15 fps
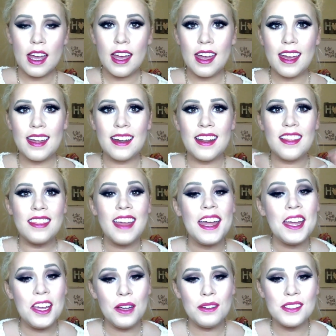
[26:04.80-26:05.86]
And
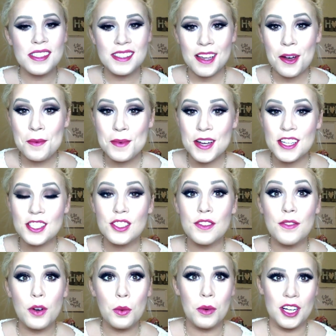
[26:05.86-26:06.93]
thank you so much
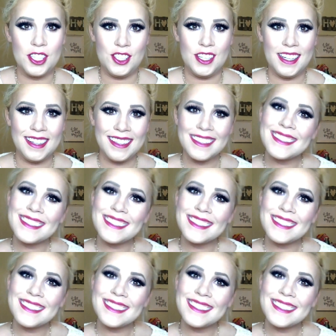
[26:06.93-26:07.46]
for watching.